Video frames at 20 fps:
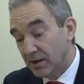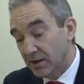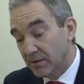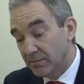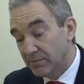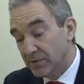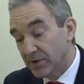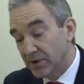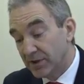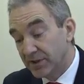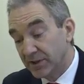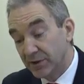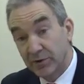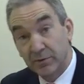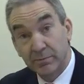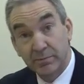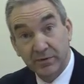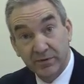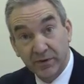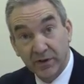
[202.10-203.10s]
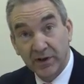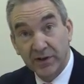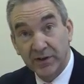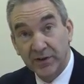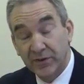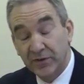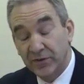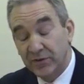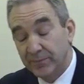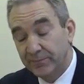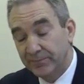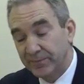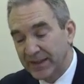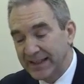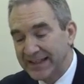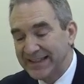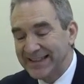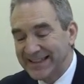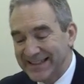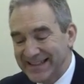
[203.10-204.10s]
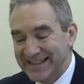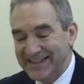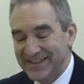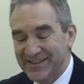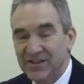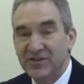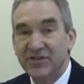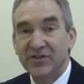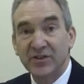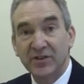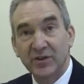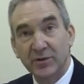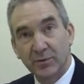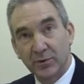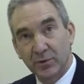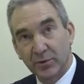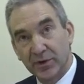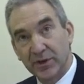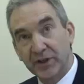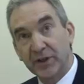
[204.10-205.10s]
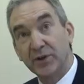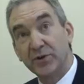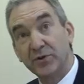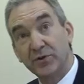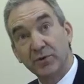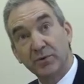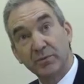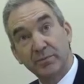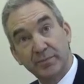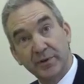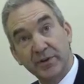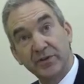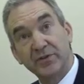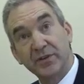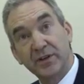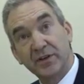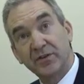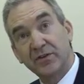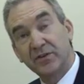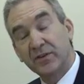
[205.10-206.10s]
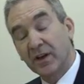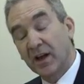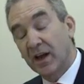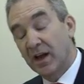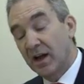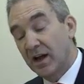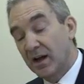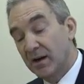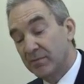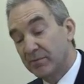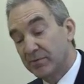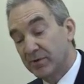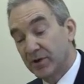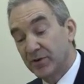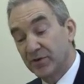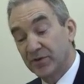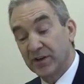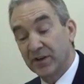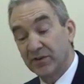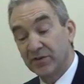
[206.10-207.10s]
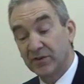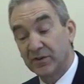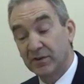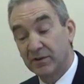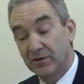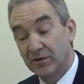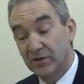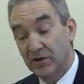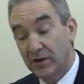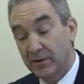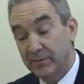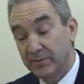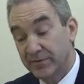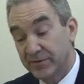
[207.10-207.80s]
Merlin could provide us, in addition to all the usual business process type